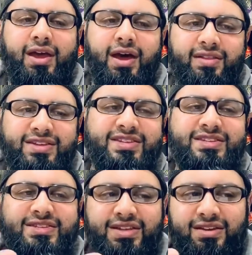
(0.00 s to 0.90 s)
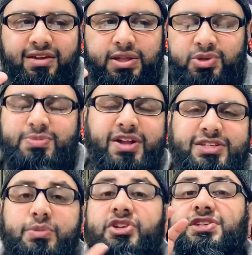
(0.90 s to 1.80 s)
and this is the
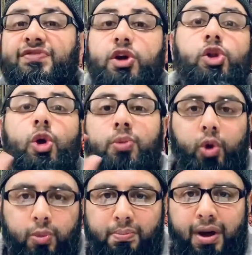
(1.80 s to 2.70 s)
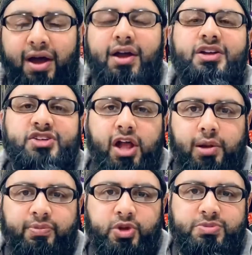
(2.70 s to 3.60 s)
responsibility of the global ummah to
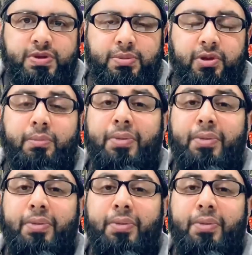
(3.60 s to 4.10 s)
help those people.